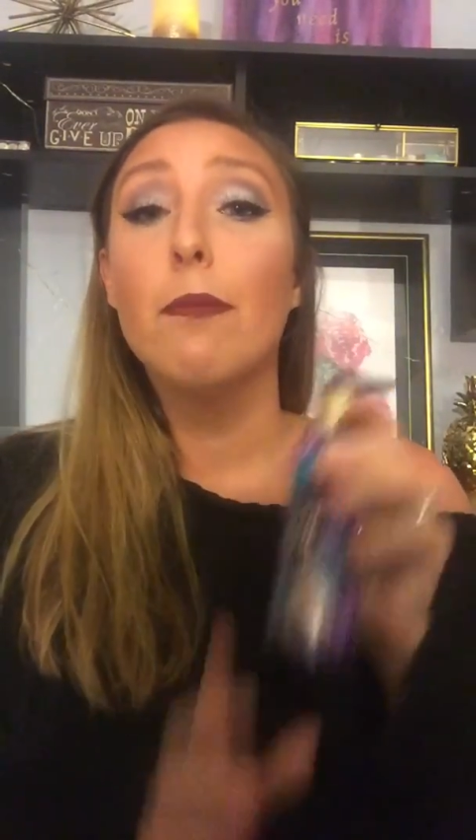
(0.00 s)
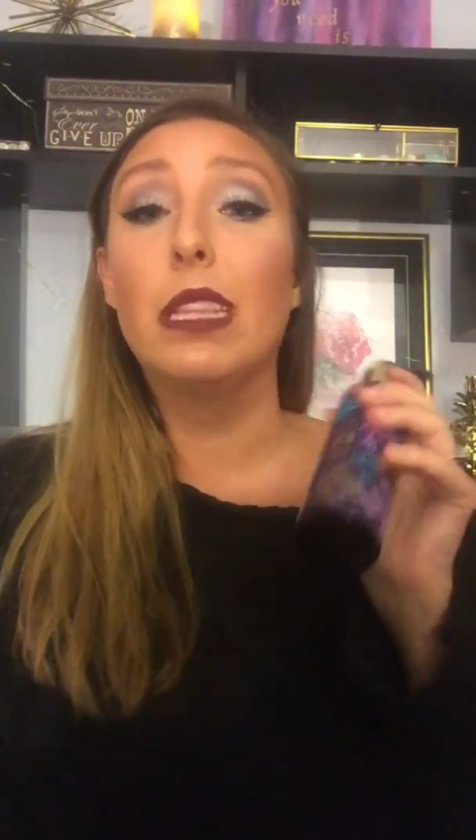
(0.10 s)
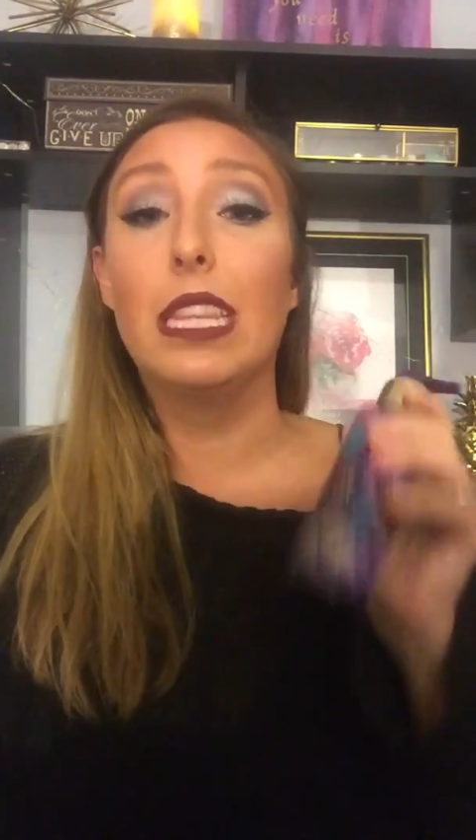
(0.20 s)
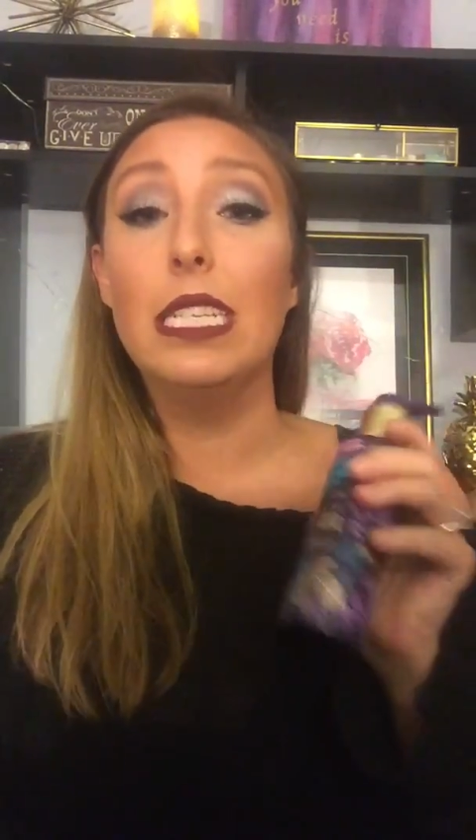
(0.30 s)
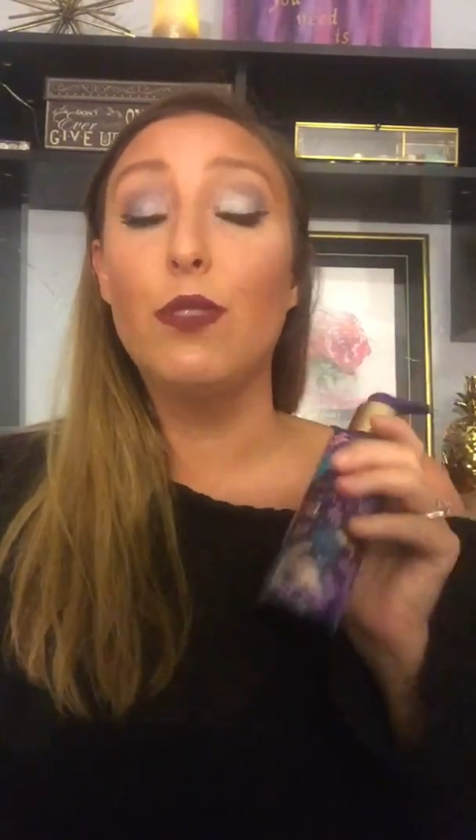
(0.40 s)

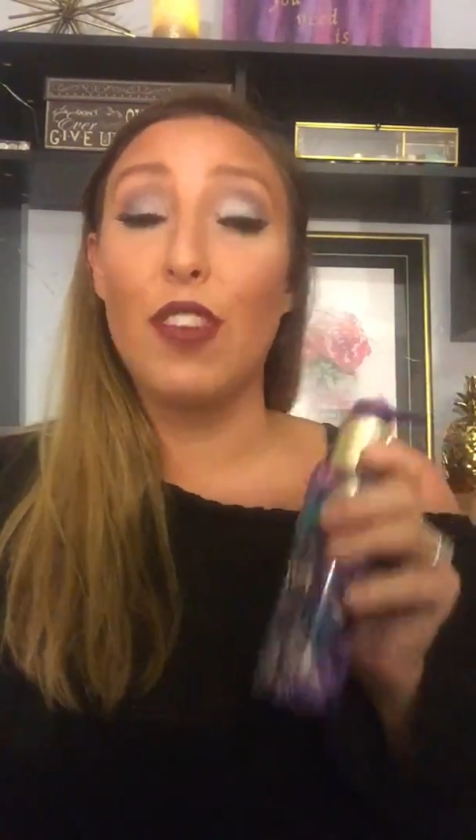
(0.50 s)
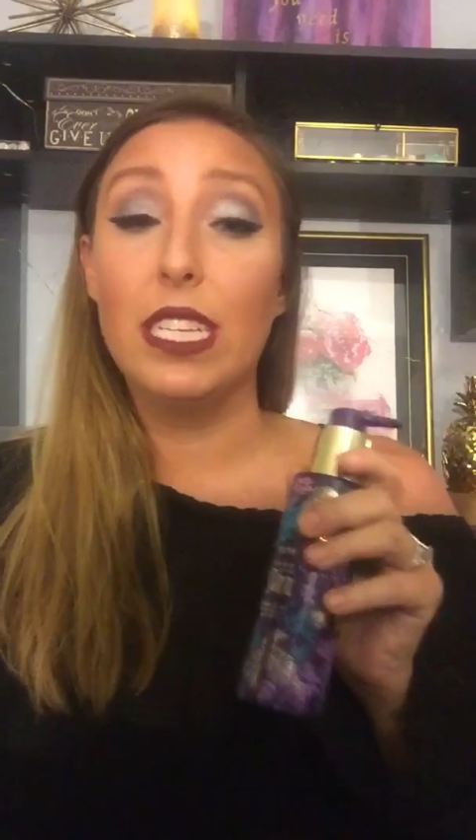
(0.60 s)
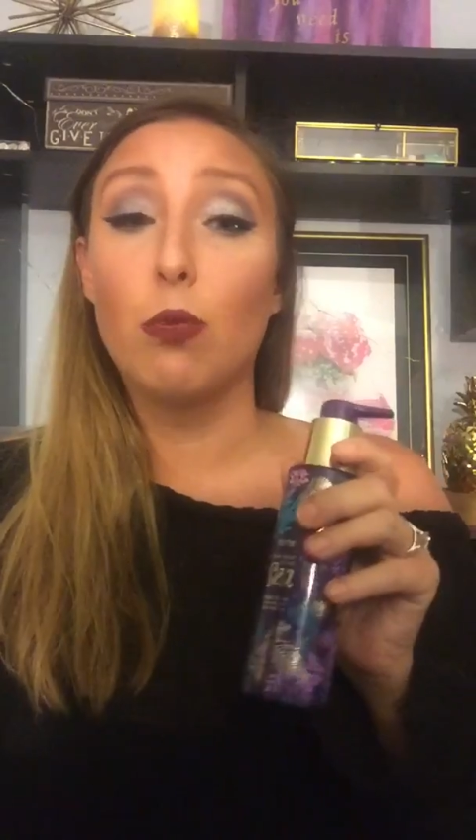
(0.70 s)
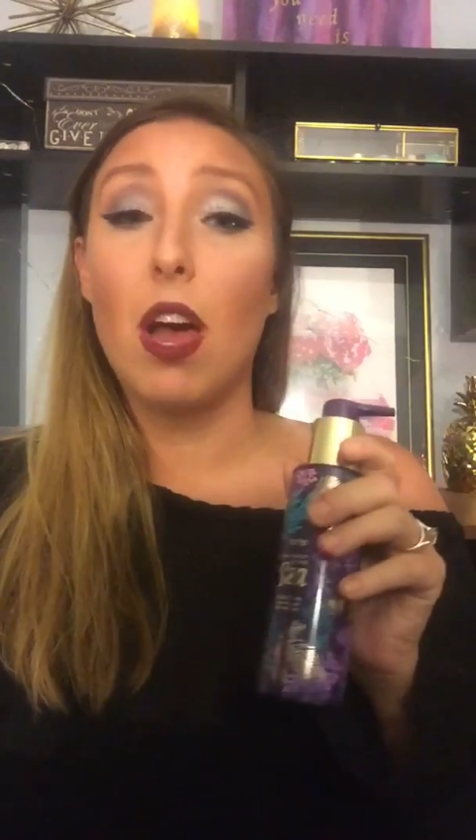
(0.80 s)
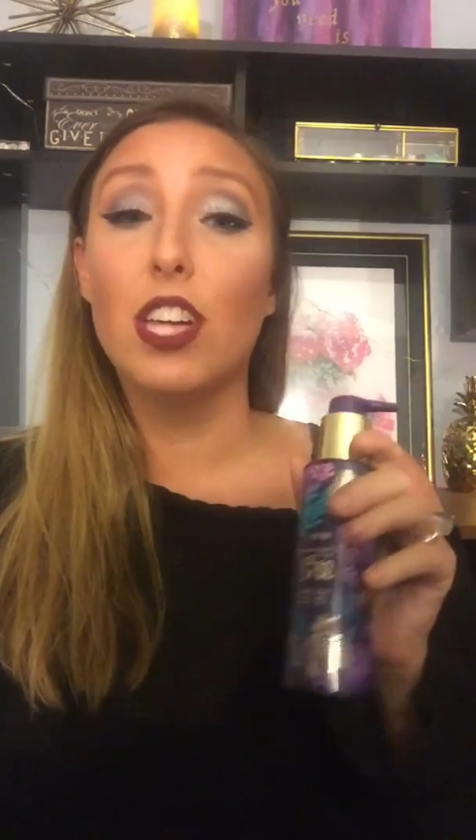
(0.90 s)
But this
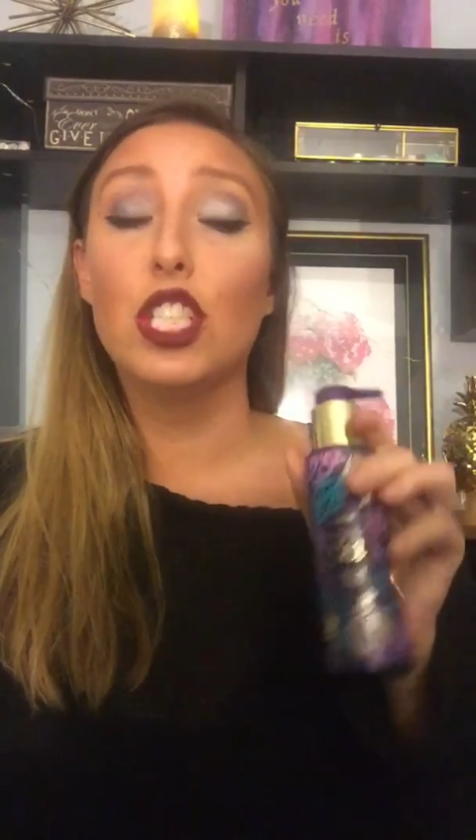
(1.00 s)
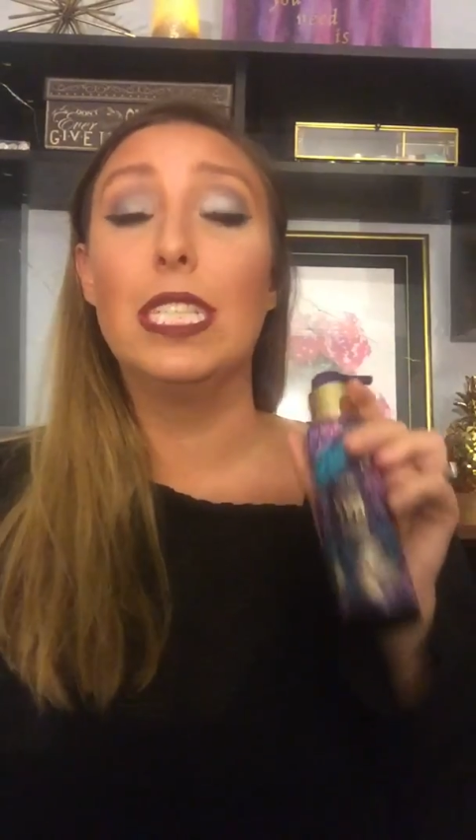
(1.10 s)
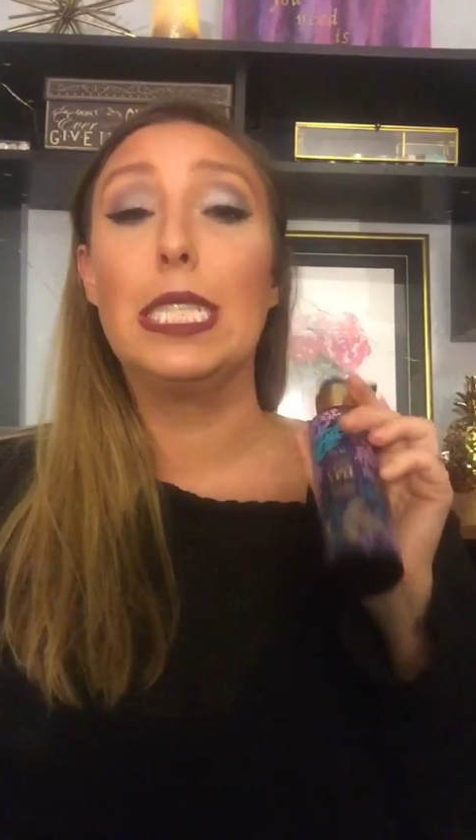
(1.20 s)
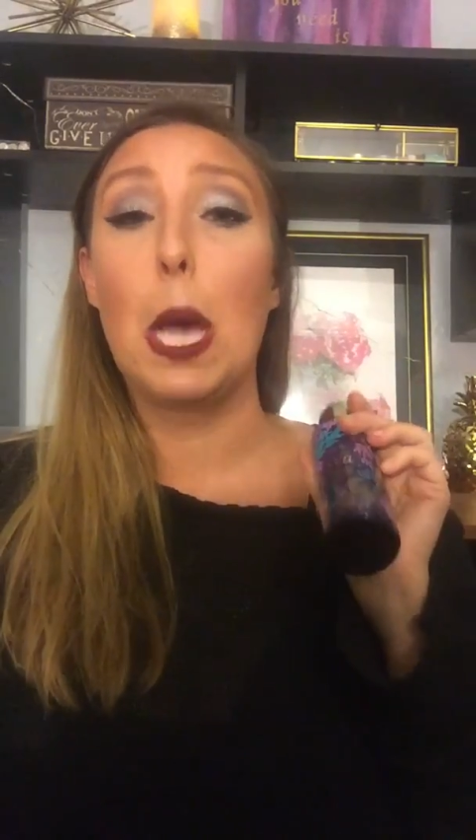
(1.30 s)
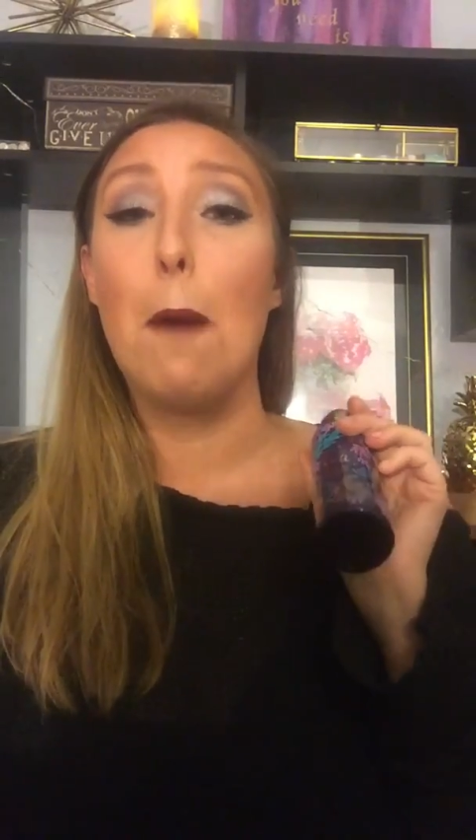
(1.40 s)
face wash
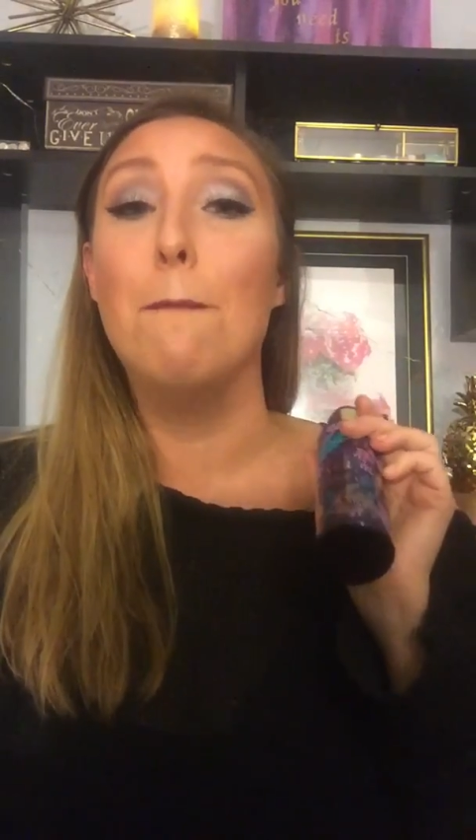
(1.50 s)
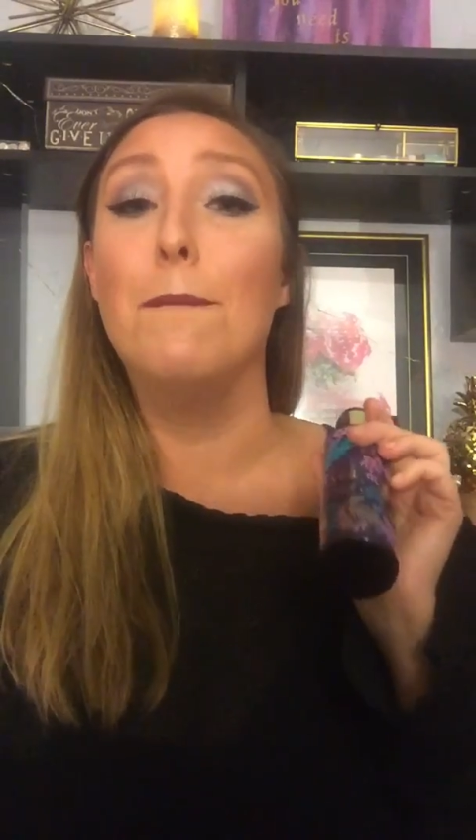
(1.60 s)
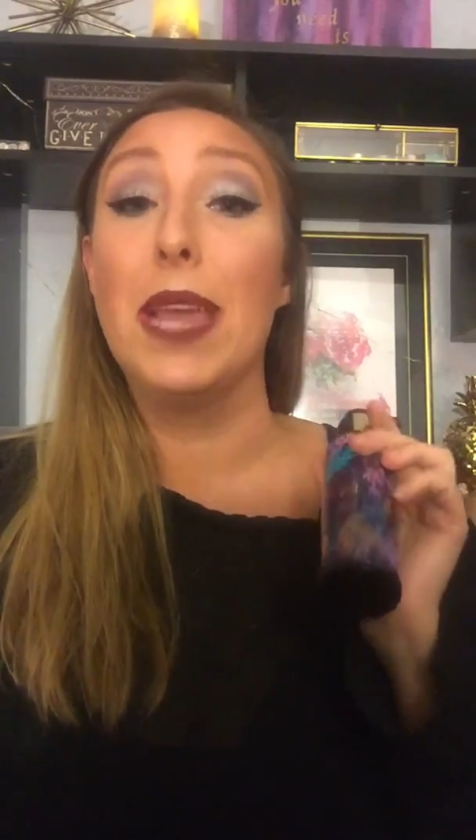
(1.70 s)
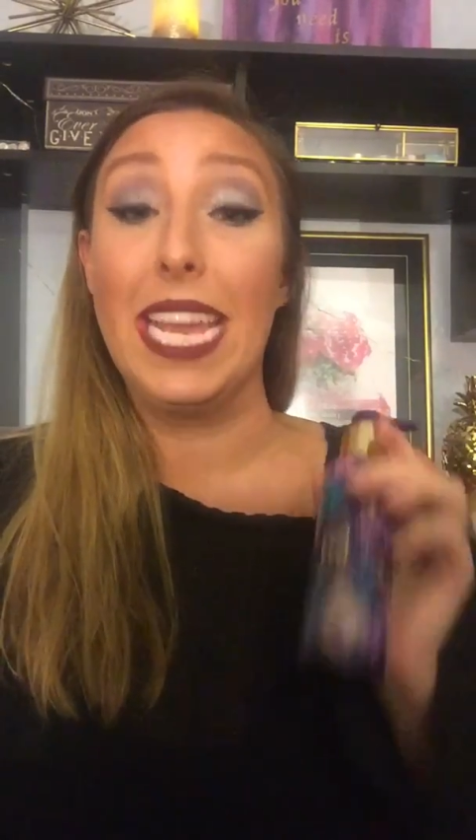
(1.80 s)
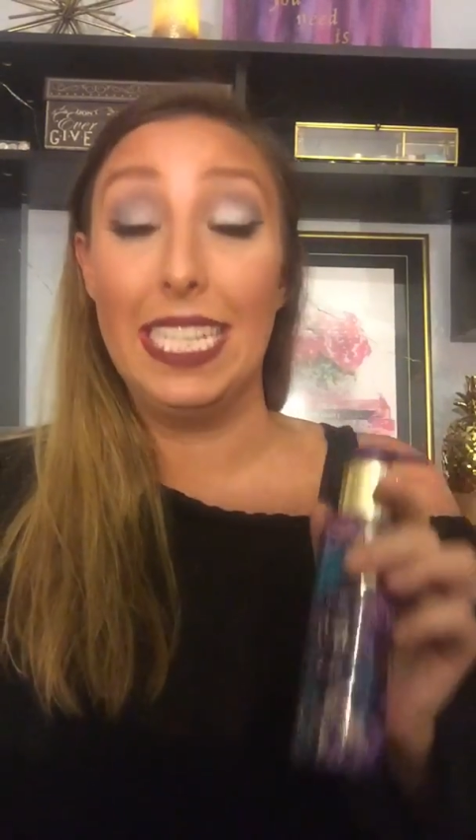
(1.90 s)
is
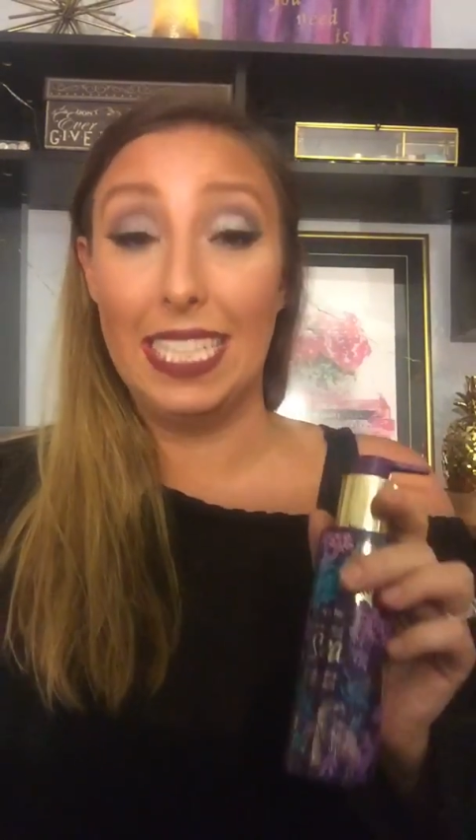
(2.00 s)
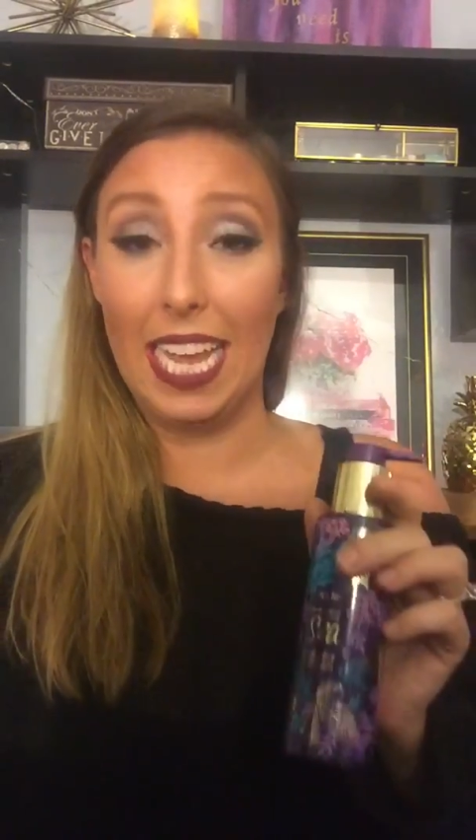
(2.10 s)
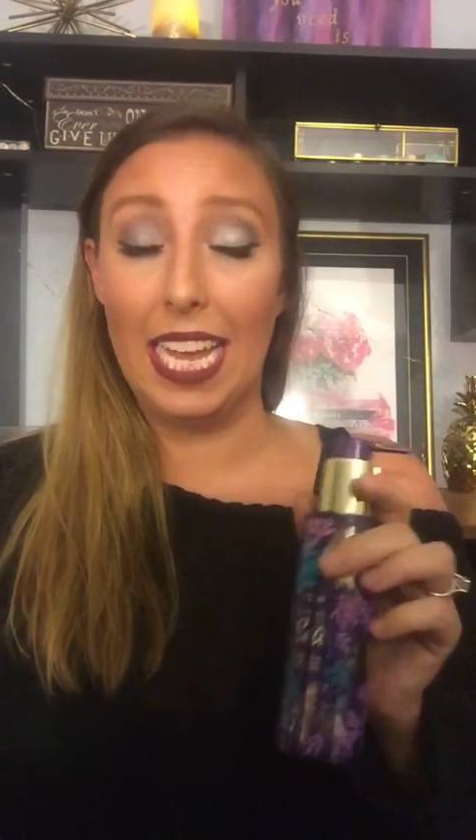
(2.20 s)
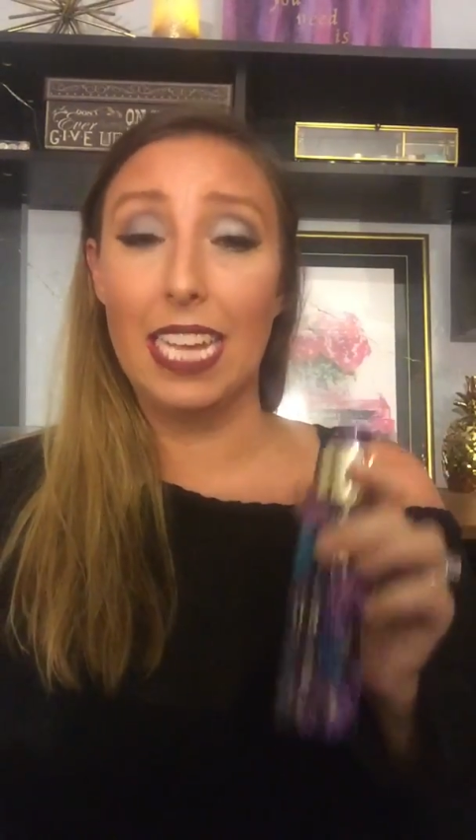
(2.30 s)
amazing.